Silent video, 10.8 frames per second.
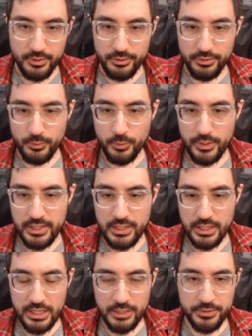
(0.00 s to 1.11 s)
The way
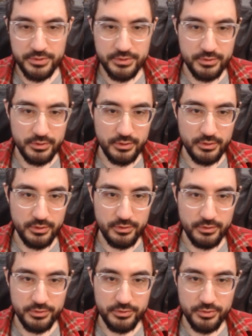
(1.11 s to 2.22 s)
I was
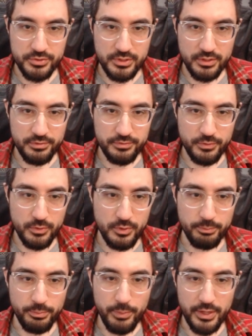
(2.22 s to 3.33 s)
searching for
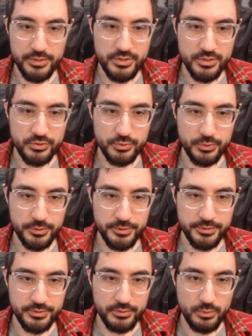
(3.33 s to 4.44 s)
budget
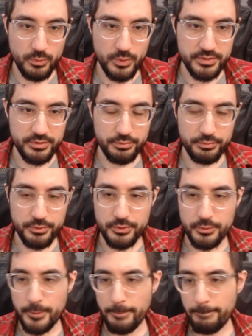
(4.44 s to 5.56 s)
jewels was
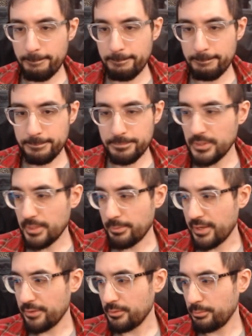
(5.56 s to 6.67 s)
through
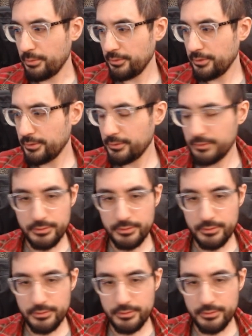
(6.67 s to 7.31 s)
Path of Building.